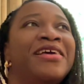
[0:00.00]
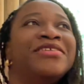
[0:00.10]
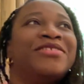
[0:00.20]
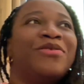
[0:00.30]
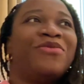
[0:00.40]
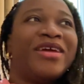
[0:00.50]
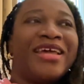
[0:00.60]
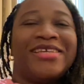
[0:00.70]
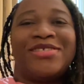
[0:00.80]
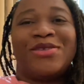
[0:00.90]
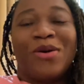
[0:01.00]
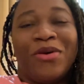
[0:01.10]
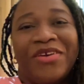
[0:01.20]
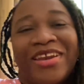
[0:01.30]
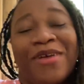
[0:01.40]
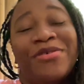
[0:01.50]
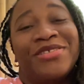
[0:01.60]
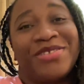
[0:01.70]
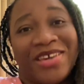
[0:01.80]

So when I saw it, I was so